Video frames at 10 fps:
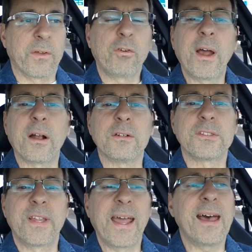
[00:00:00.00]

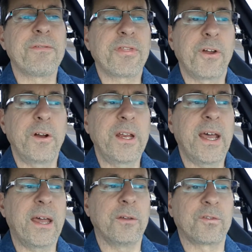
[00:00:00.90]
creditors, they have 30
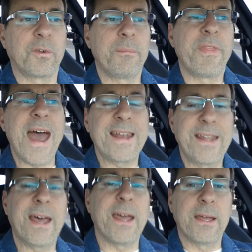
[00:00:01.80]
days from that
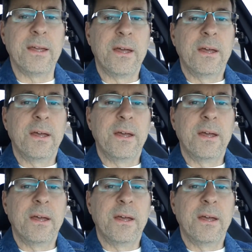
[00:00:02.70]
day